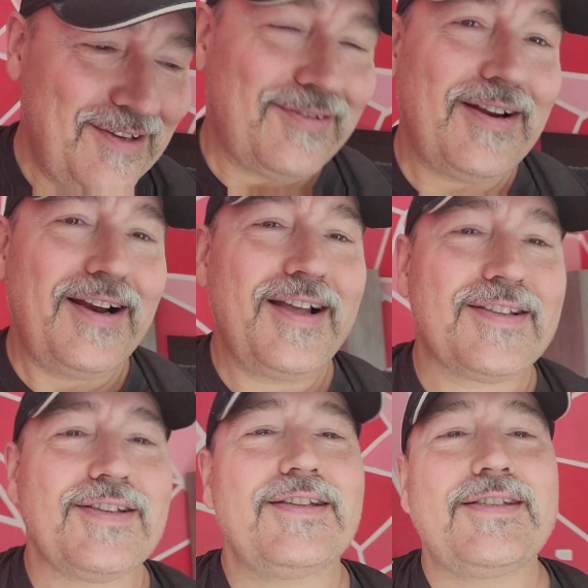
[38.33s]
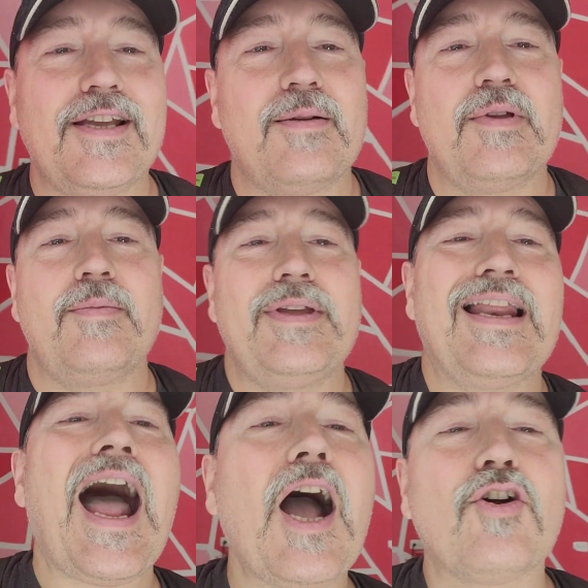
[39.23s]
Right on. So this is the Airbnb
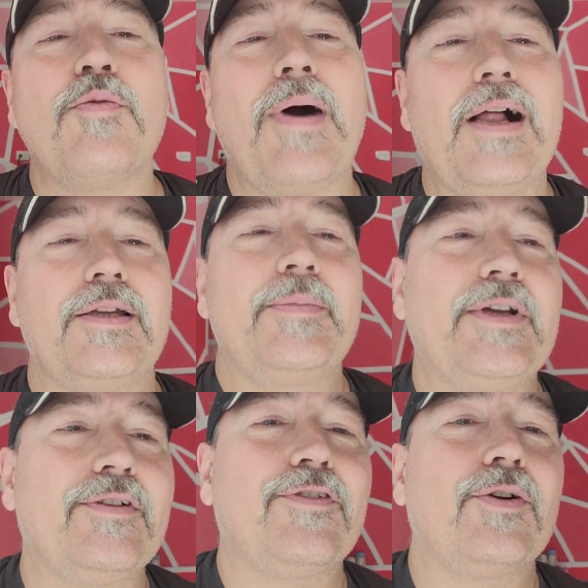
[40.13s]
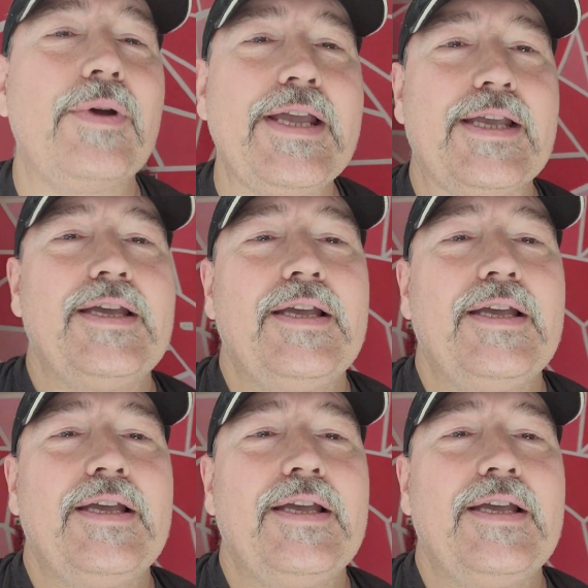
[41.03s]
in Akumal. I'll be here for a week.